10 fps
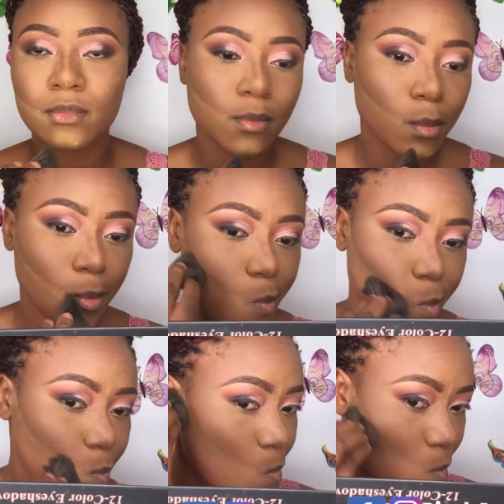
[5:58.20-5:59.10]
And
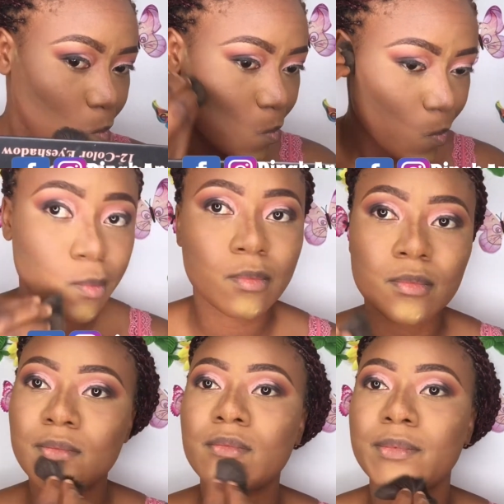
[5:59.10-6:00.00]
then
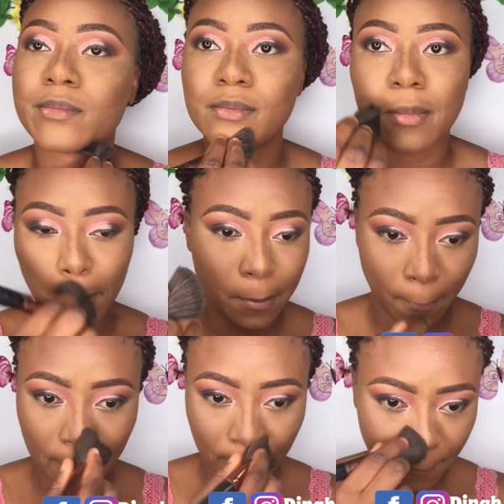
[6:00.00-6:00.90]

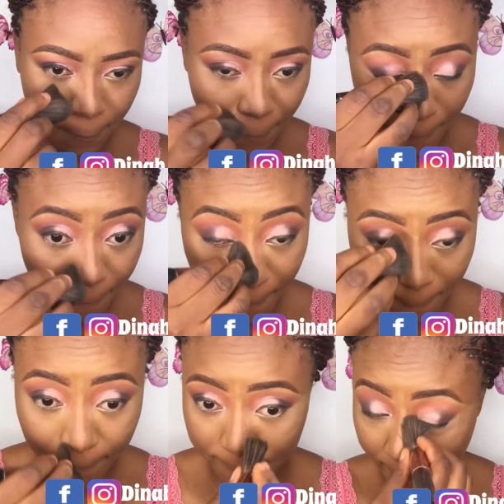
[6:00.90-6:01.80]
dusting off the
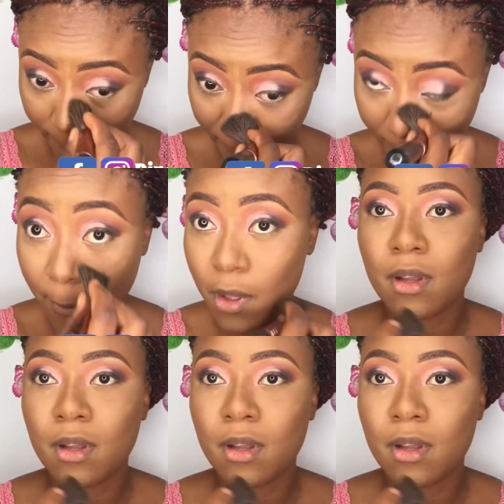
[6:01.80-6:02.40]
powders on my